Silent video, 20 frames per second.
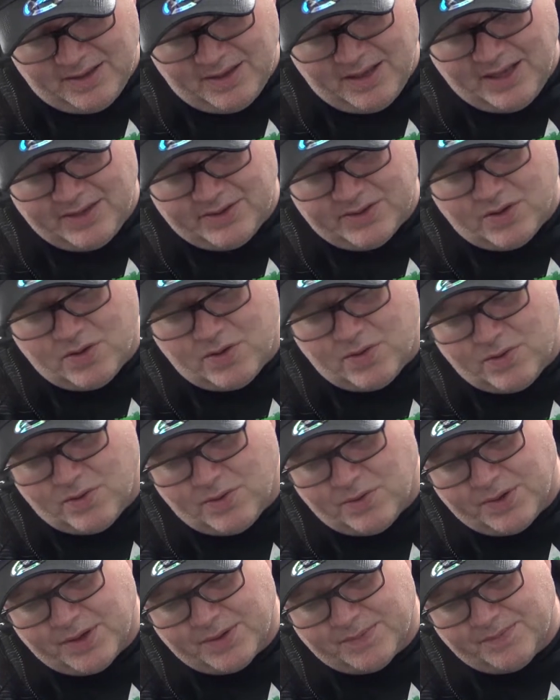It's
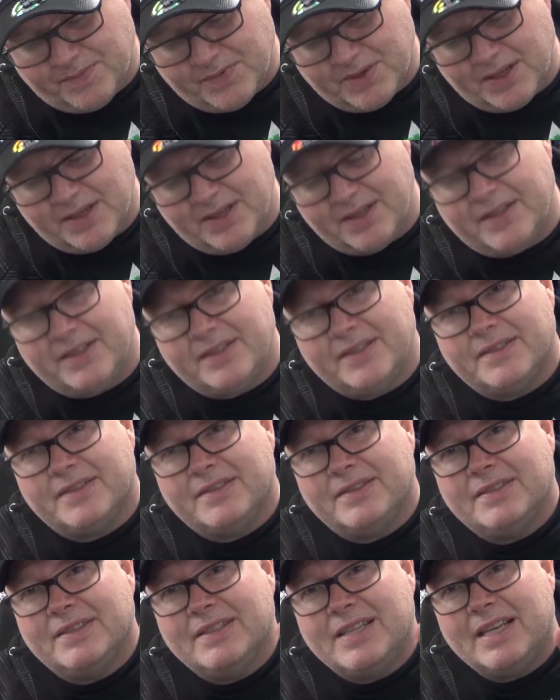called
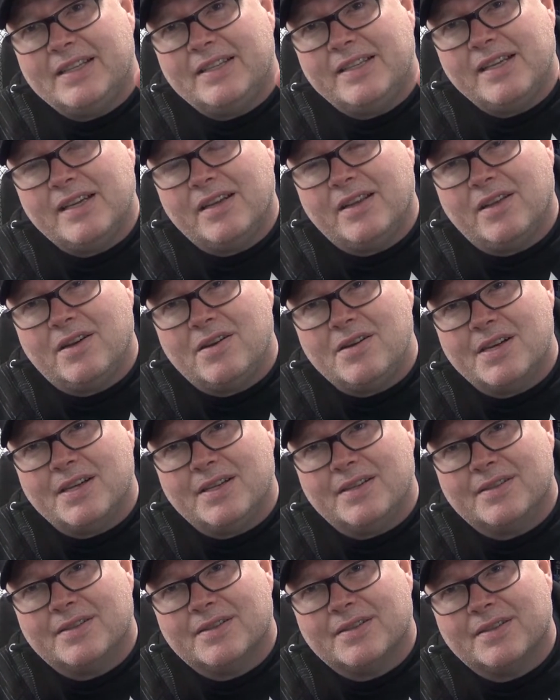Deadly
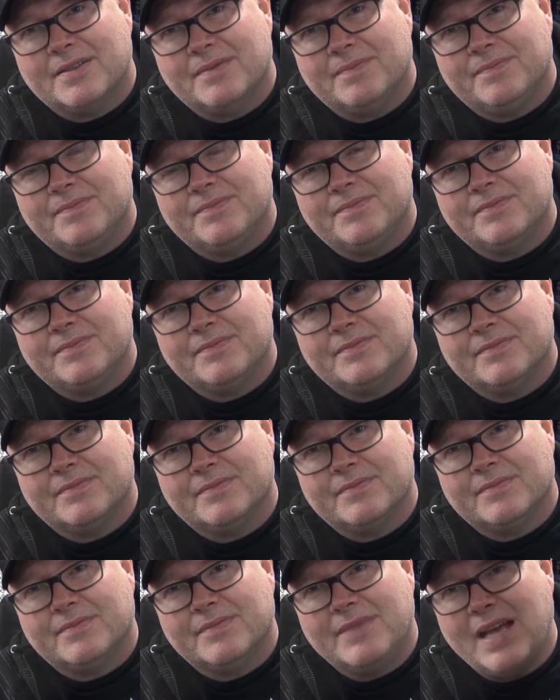Alliance.
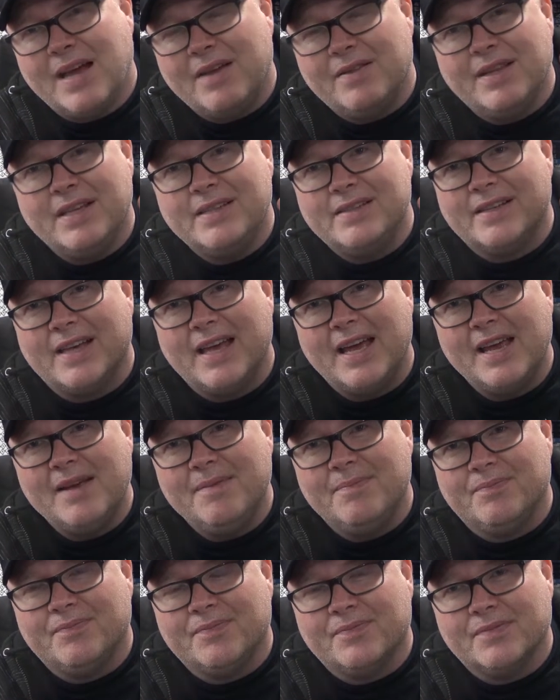Now, this
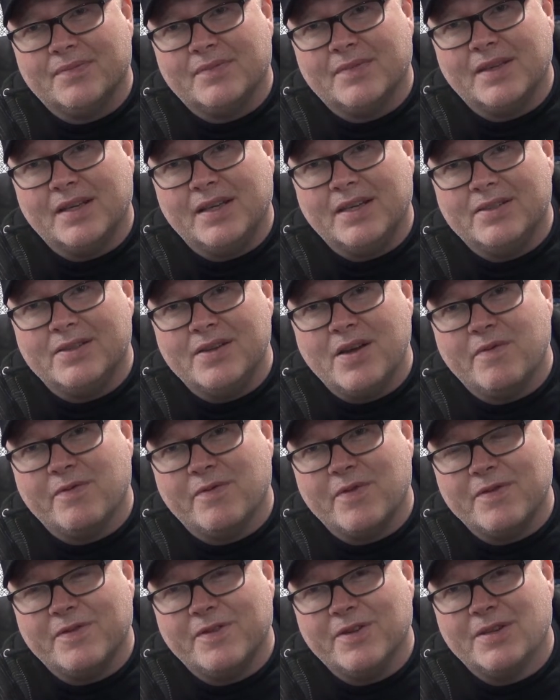game is not
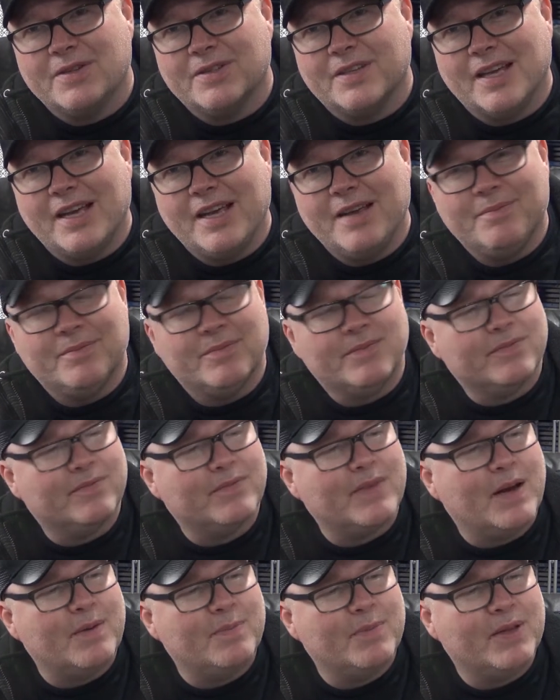the first game,
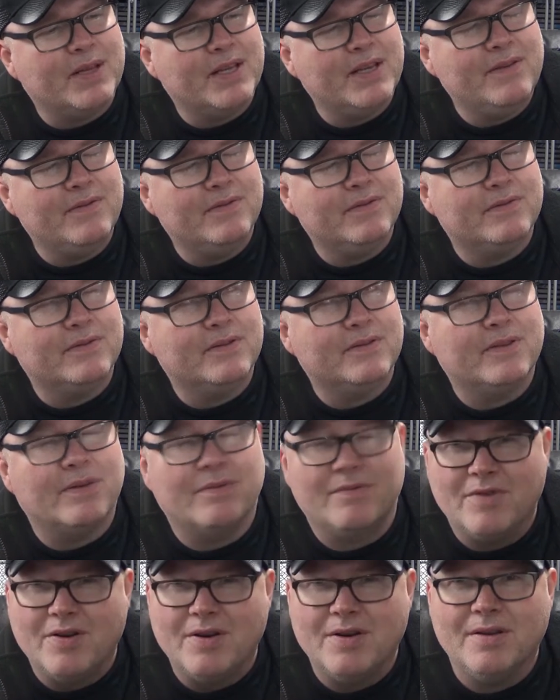I believe, if
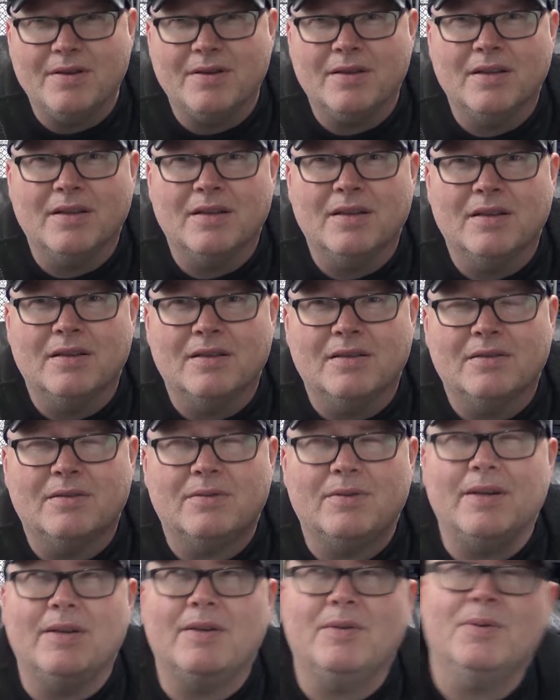I'm right.
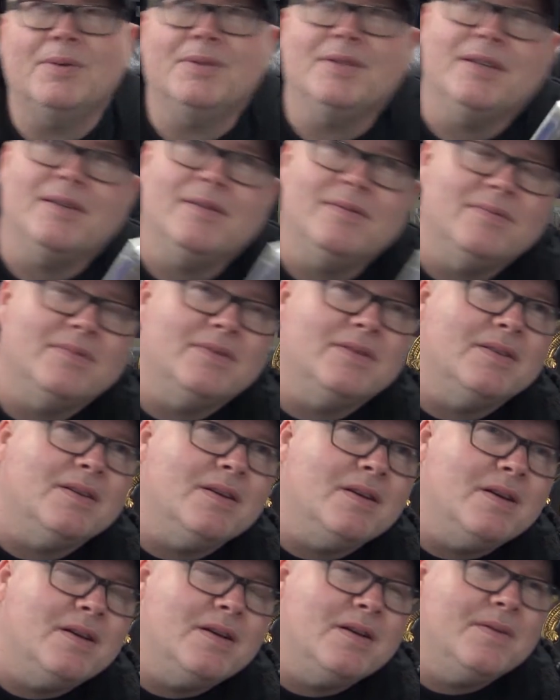Where was it?
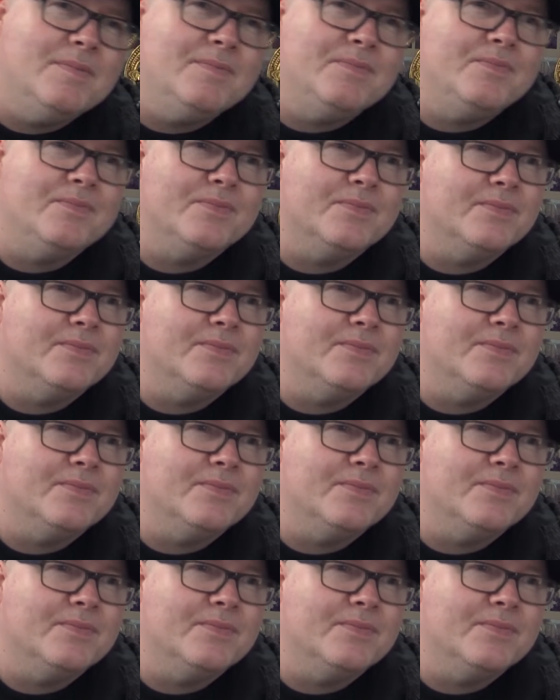Oh,